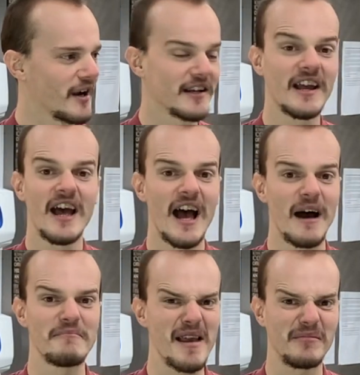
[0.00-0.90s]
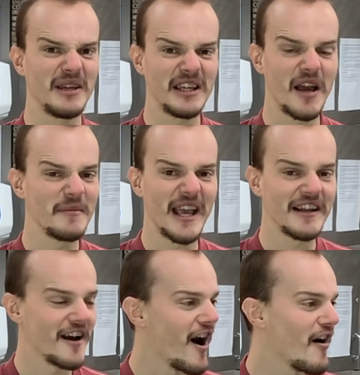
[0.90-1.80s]
Bread and maybe coming
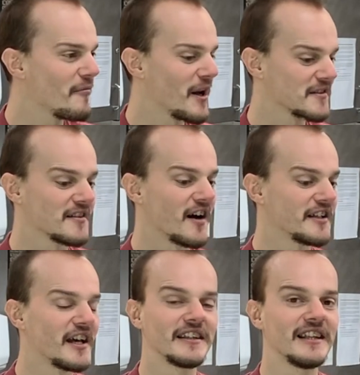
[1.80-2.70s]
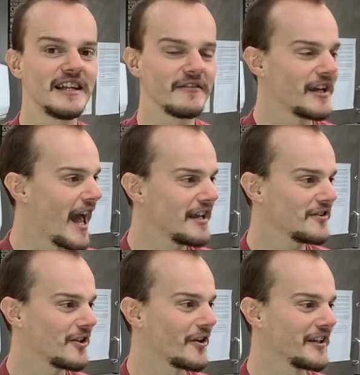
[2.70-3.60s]
in at 9:30 and leaving at 8
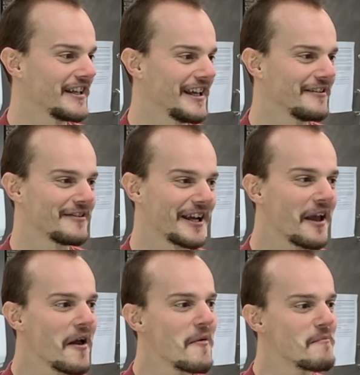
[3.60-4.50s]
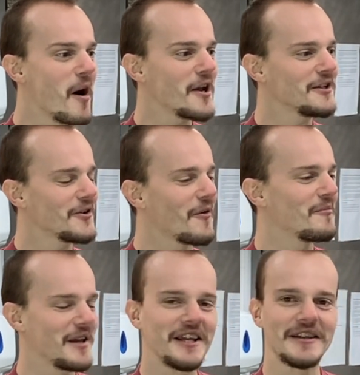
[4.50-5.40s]
o'clock in the evening might not
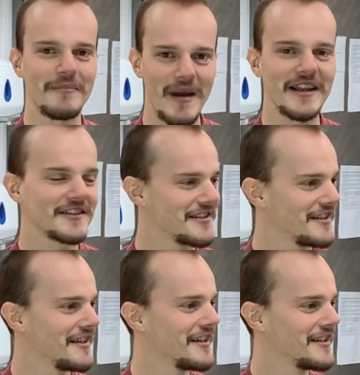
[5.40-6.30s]
be the best